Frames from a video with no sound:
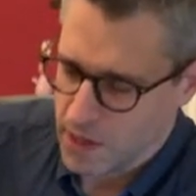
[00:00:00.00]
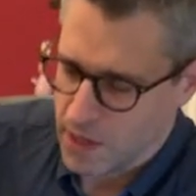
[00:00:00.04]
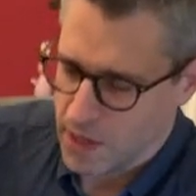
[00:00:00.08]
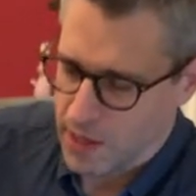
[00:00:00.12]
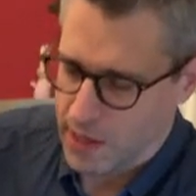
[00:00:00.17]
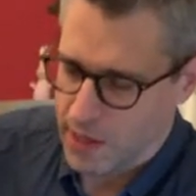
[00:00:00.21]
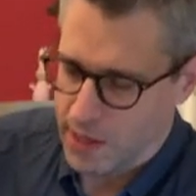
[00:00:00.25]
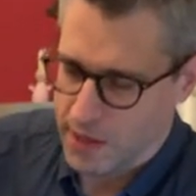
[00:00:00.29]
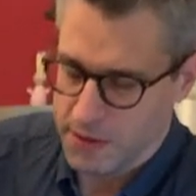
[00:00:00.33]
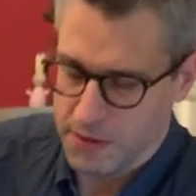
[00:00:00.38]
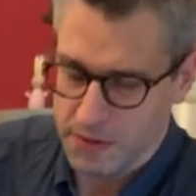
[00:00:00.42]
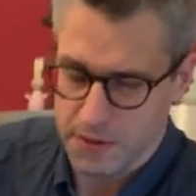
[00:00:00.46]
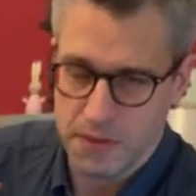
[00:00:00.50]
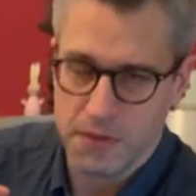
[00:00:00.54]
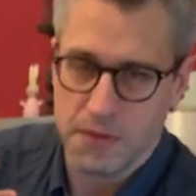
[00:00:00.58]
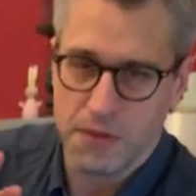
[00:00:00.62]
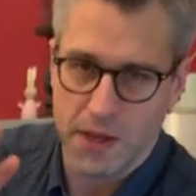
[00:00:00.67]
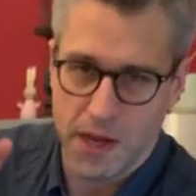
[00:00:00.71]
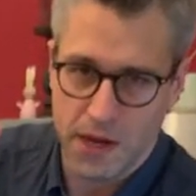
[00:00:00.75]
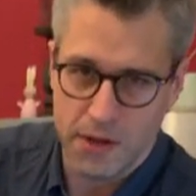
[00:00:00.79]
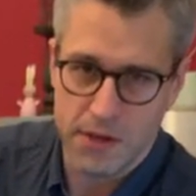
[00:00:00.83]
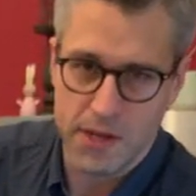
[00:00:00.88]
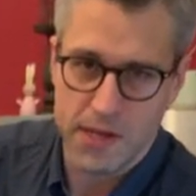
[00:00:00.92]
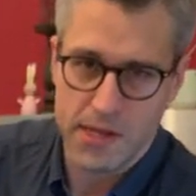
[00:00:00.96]
Uh,
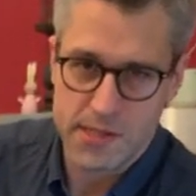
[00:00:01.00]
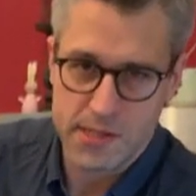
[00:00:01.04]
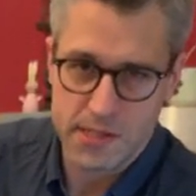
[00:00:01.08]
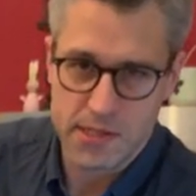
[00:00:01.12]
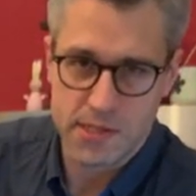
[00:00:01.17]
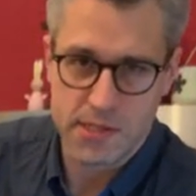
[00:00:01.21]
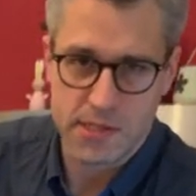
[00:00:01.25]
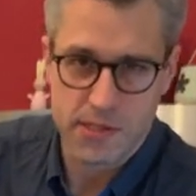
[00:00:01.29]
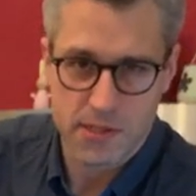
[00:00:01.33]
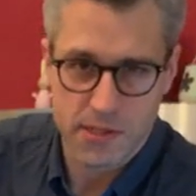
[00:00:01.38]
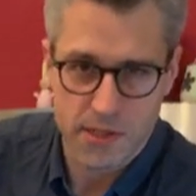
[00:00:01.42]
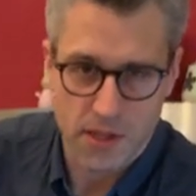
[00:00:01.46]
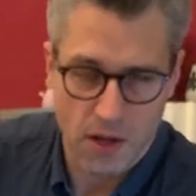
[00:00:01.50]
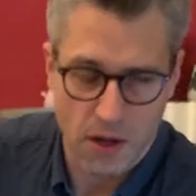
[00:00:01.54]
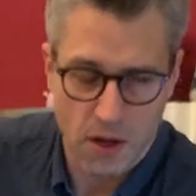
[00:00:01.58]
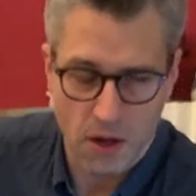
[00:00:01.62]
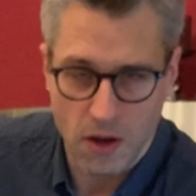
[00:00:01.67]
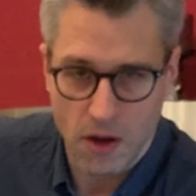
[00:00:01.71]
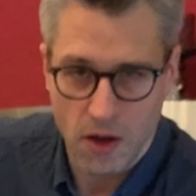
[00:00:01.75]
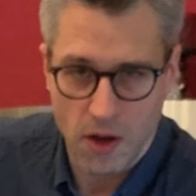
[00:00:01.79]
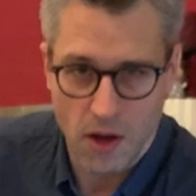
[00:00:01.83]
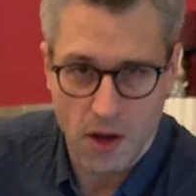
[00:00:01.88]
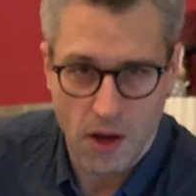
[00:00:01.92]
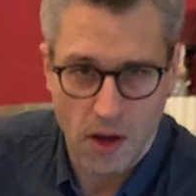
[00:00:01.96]
there is
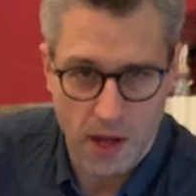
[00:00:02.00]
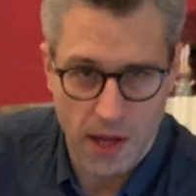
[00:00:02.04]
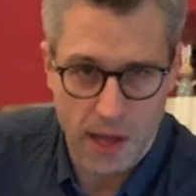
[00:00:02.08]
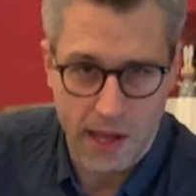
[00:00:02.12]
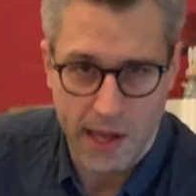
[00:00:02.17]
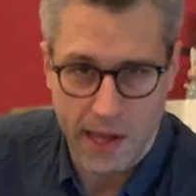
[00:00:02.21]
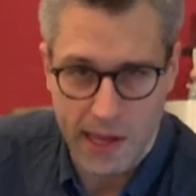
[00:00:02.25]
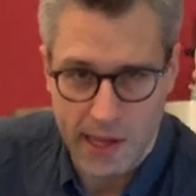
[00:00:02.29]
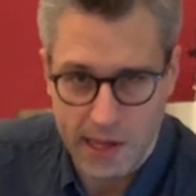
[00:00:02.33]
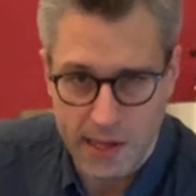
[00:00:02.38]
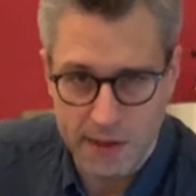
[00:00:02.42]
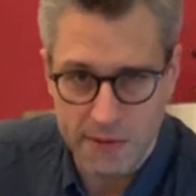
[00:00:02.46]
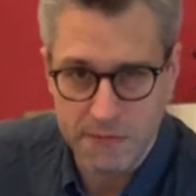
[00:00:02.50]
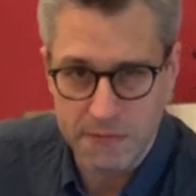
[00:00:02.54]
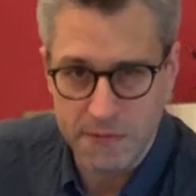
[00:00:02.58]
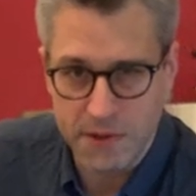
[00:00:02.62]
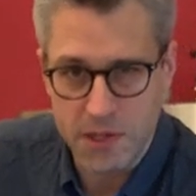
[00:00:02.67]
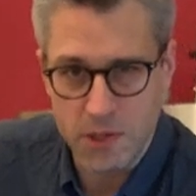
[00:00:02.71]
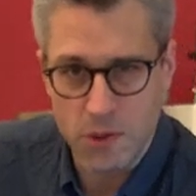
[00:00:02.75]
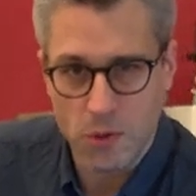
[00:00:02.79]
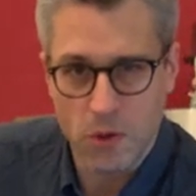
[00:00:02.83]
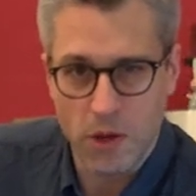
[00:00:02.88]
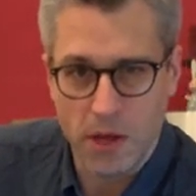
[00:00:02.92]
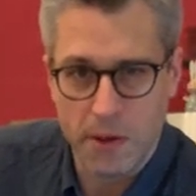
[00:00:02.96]
a
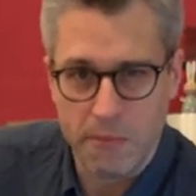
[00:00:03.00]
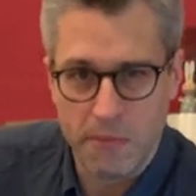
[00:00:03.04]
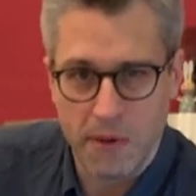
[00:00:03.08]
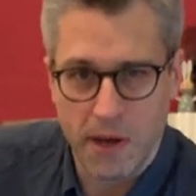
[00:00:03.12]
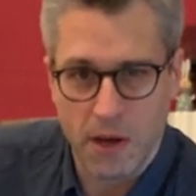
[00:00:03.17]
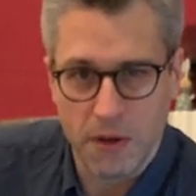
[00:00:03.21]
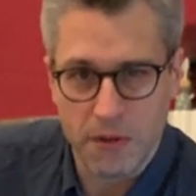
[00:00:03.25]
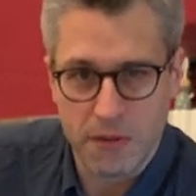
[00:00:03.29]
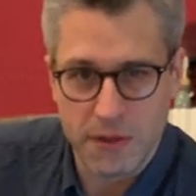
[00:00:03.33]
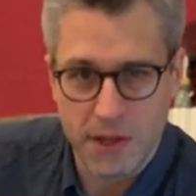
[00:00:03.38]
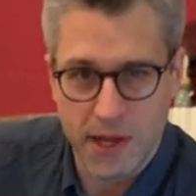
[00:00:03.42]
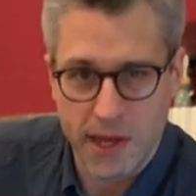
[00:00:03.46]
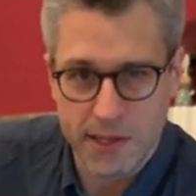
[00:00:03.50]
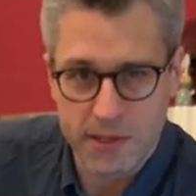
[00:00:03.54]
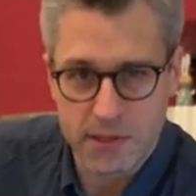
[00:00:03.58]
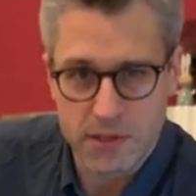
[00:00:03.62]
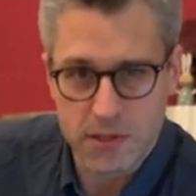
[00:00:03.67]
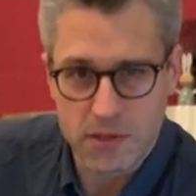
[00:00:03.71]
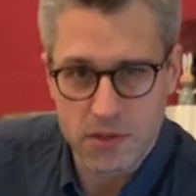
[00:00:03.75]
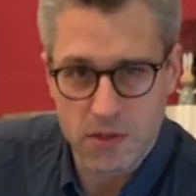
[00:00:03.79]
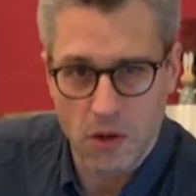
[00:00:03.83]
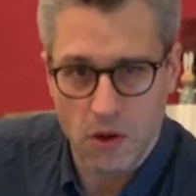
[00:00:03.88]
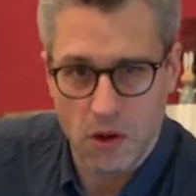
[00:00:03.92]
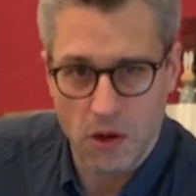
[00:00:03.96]
video about that
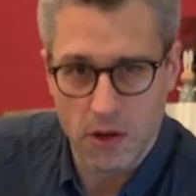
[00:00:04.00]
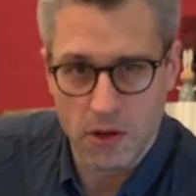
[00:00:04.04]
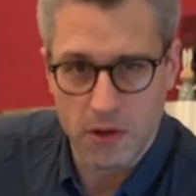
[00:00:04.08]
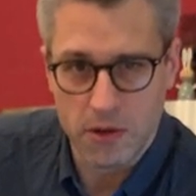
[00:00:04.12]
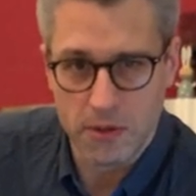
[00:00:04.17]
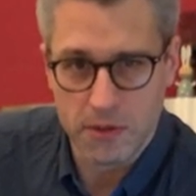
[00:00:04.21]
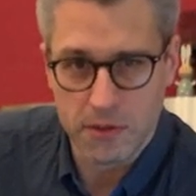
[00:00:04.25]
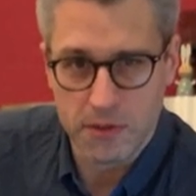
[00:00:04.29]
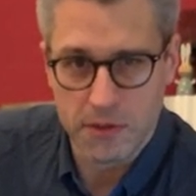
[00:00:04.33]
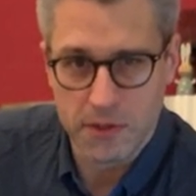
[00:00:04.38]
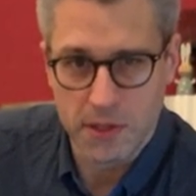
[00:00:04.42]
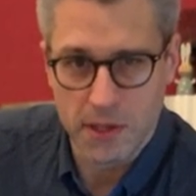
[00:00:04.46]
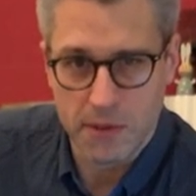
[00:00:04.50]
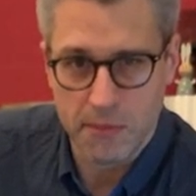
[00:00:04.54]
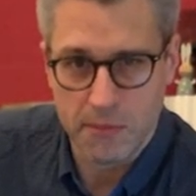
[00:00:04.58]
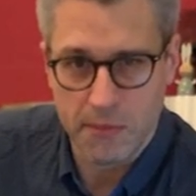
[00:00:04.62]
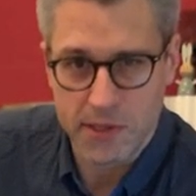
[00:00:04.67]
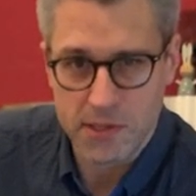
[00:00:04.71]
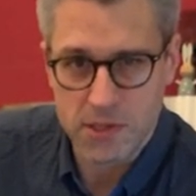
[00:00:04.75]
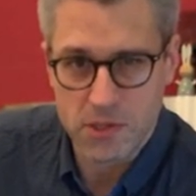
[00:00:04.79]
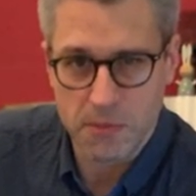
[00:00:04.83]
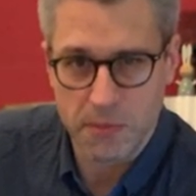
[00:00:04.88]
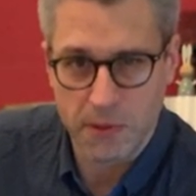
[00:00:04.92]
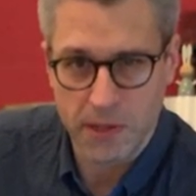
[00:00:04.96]
on the
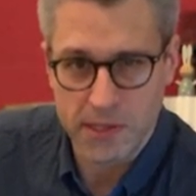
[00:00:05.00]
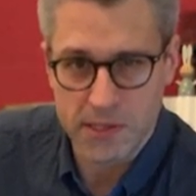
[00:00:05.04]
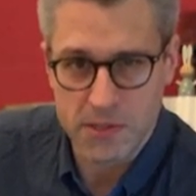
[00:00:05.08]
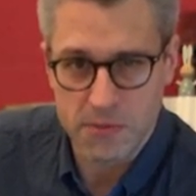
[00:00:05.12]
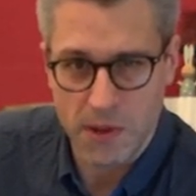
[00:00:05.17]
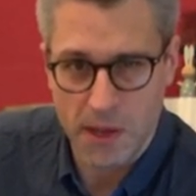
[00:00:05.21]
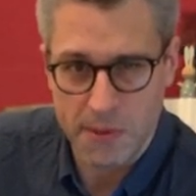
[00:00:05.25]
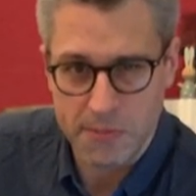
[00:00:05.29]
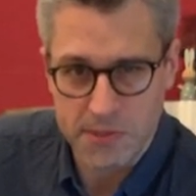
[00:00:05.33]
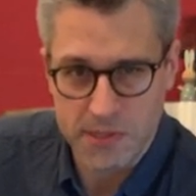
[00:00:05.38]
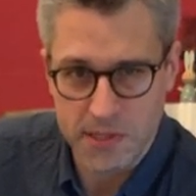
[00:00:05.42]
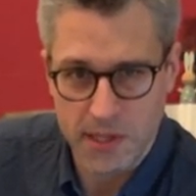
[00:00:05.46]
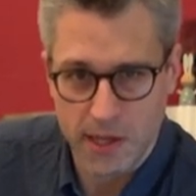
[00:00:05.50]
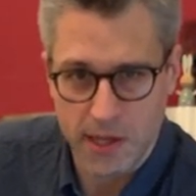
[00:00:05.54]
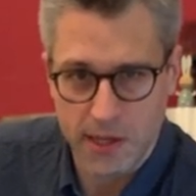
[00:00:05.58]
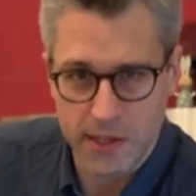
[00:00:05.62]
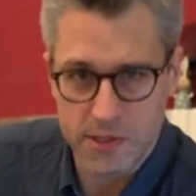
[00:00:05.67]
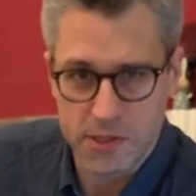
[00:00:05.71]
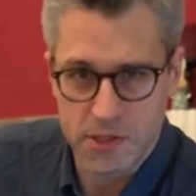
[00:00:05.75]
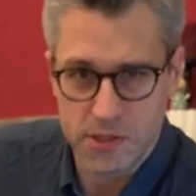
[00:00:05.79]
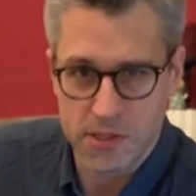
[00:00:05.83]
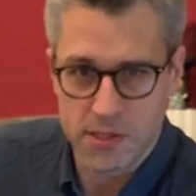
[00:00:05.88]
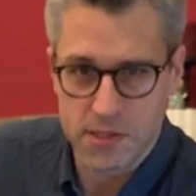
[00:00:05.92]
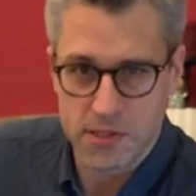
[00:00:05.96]
MattzoBricks
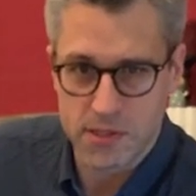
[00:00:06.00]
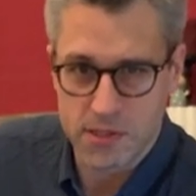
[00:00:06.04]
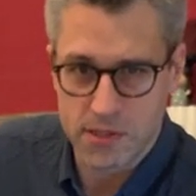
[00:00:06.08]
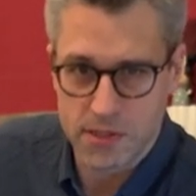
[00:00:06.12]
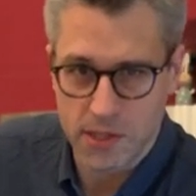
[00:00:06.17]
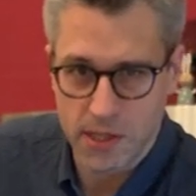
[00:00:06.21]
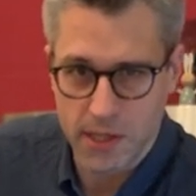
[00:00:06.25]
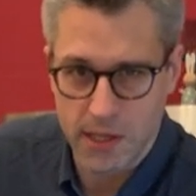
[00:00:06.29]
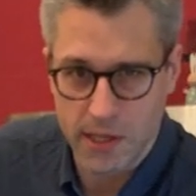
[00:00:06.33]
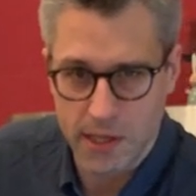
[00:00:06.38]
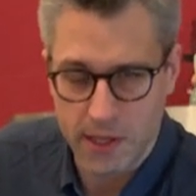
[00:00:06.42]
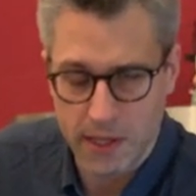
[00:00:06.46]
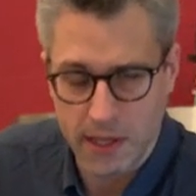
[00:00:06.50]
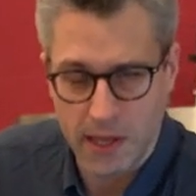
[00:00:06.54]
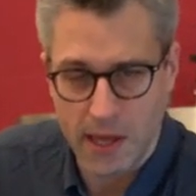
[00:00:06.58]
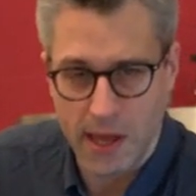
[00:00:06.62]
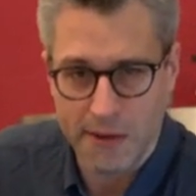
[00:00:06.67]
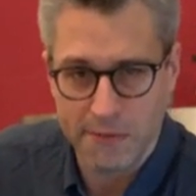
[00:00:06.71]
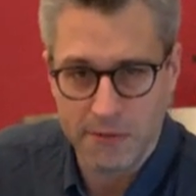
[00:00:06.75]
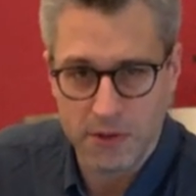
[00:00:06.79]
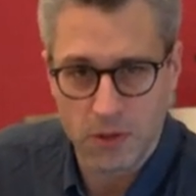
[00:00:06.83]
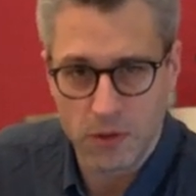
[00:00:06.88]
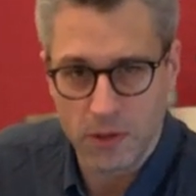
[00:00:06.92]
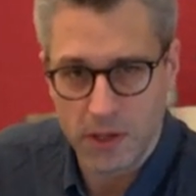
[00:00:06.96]
website. Just uh,
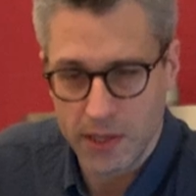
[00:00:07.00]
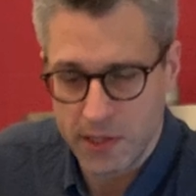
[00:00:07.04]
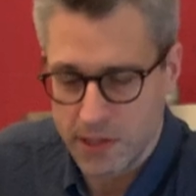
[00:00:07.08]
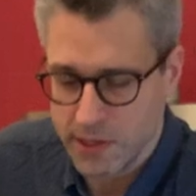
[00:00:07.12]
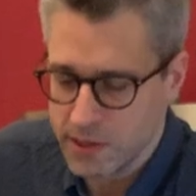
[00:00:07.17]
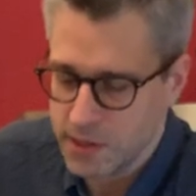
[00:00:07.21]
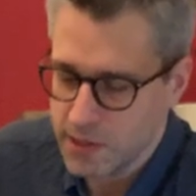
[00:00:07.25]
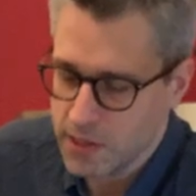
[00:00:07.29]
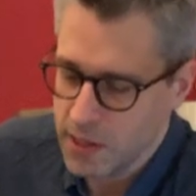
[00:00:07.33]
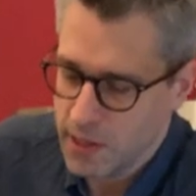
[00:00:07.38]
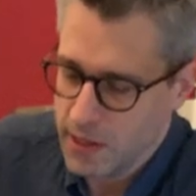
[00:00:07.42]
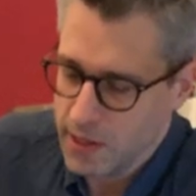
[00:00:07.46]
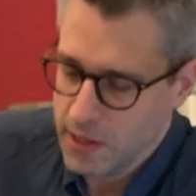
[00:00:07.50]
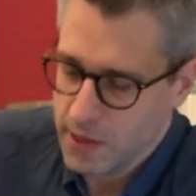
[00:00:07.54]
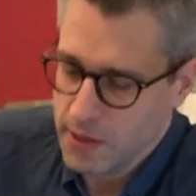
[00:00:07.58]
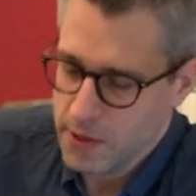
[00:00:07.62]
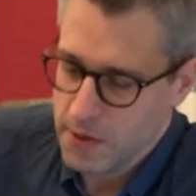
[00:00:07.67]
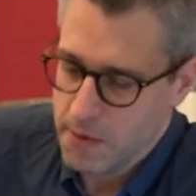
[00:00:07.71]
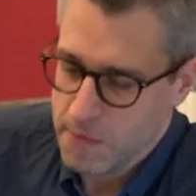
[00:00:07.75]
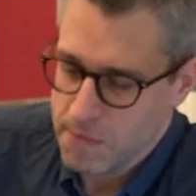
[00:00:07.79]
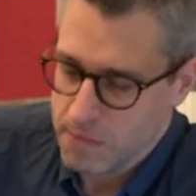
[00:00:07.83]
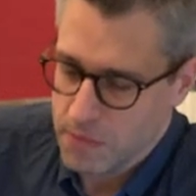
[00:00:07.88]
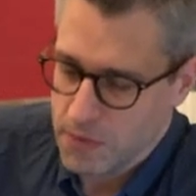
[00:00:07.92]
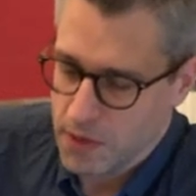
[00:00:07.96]
have a look at it
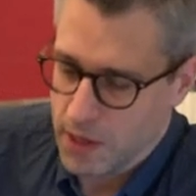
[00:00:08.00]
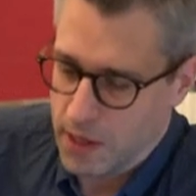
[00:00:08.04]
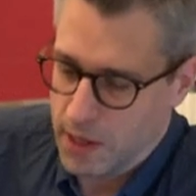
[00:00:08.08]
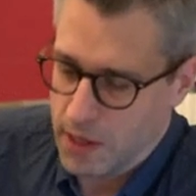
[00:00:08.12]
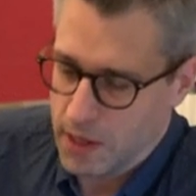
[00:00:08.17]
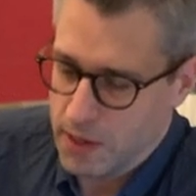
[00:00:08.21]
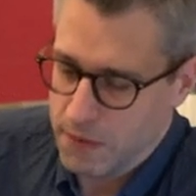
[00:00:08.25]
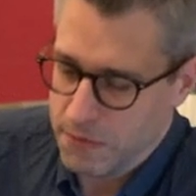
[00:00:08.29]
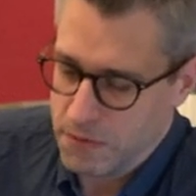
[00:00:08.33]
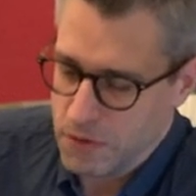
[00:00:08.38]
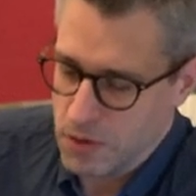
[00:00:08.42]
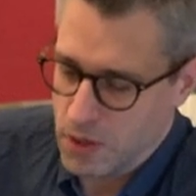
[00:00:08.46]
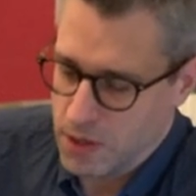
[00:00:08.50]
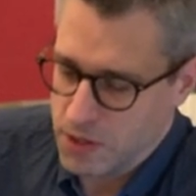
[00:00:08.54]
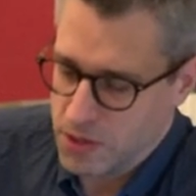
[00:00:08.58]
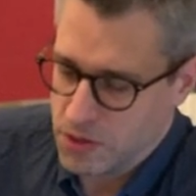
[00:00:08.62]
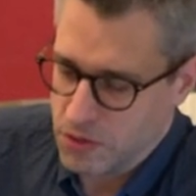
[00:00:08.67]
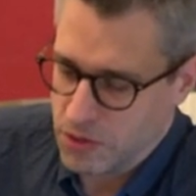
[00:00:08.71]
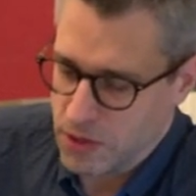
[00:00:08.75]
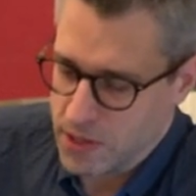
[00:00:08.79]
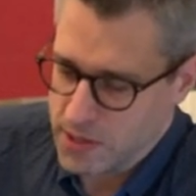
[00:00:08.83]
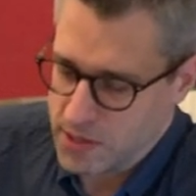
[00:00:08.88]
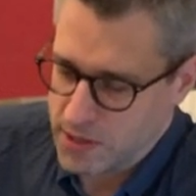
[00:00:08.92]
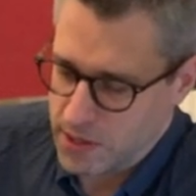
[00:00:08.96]
uh, if you're
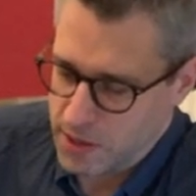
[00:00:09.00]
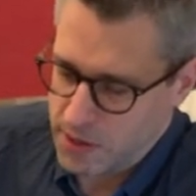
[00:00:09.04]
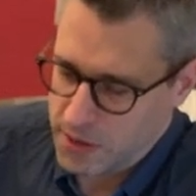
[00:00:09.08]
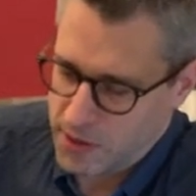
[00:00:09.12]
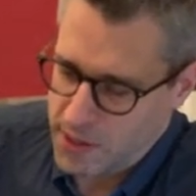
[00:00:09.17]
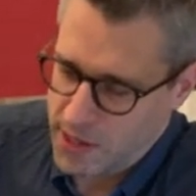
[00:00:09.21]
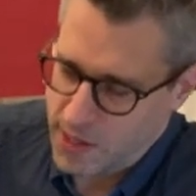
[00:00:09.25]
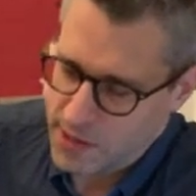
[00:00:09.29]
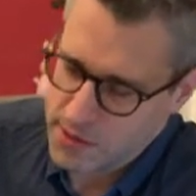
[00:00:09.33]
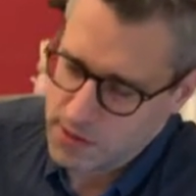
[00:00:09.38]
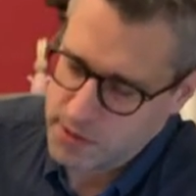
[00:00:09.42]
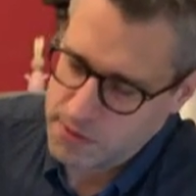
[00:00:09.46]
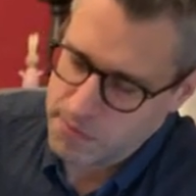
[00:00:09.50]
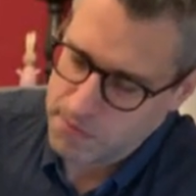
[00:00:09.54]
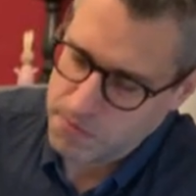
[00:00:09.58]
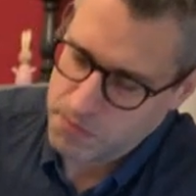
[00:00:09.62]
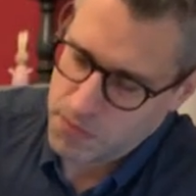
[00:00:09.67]
interested in that.